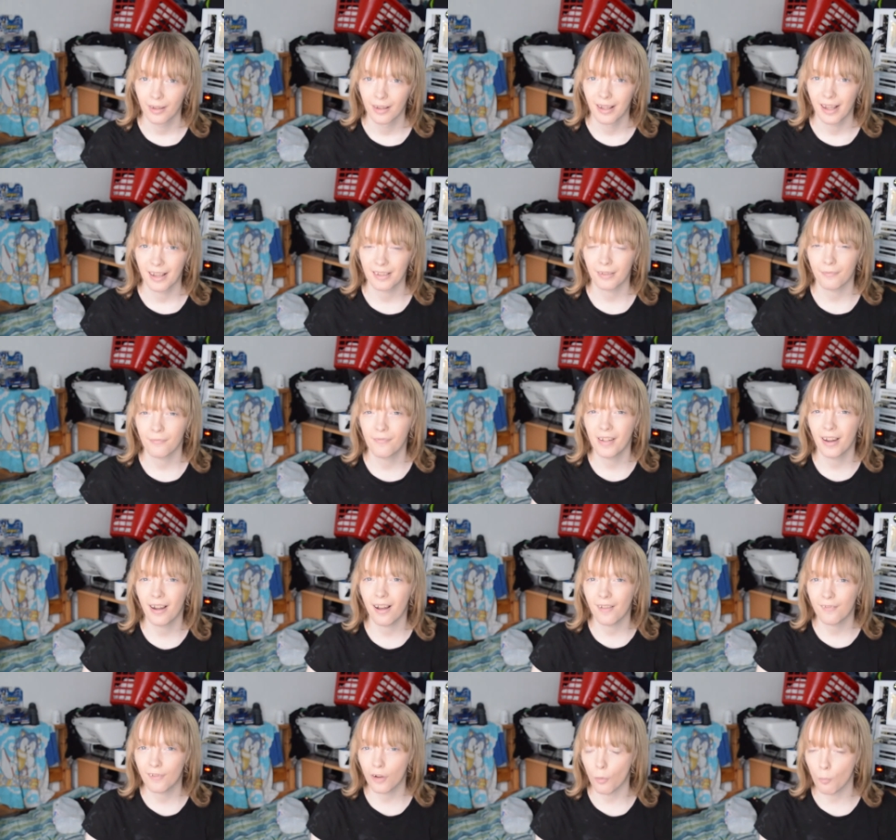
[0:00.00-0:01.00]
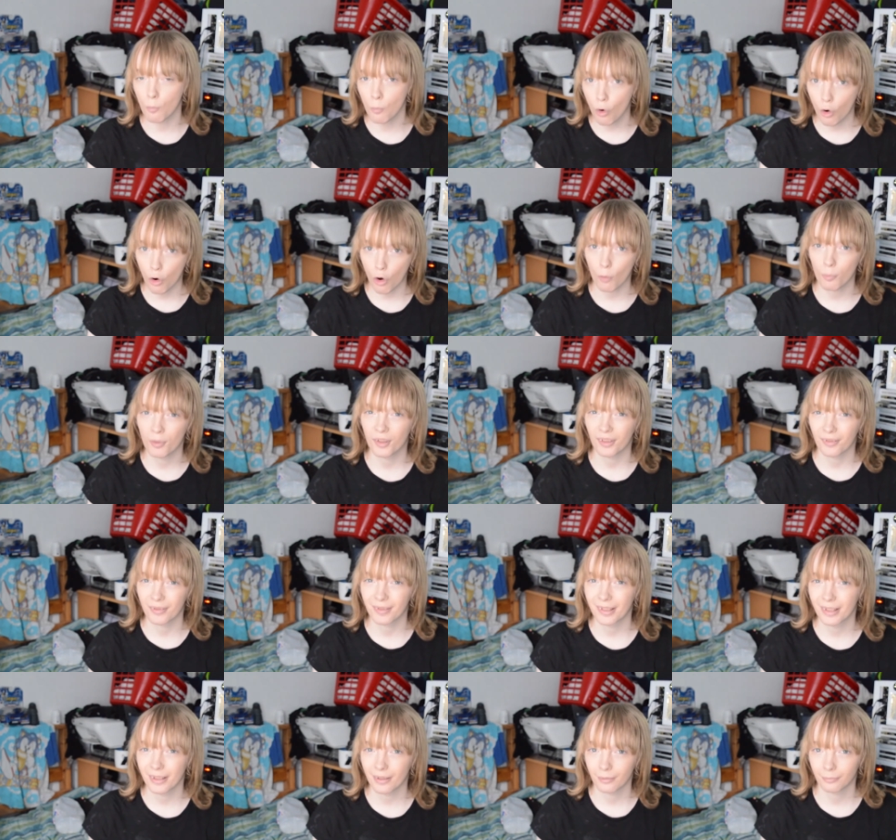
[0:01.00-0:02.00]
as I feel like I've got more
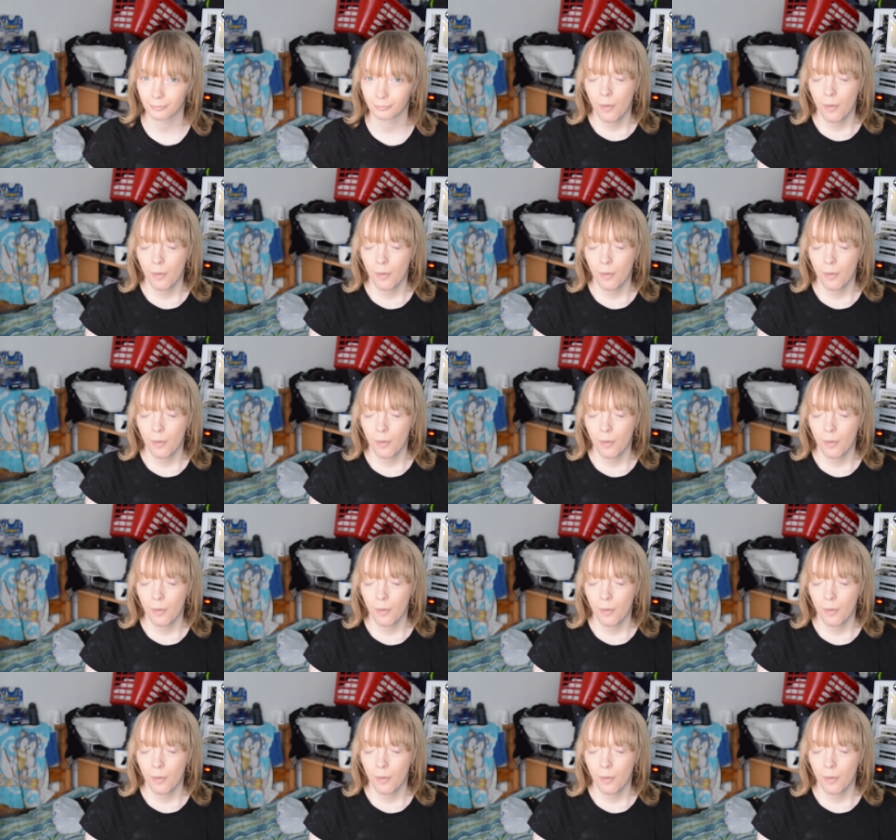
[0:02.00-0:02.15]
options.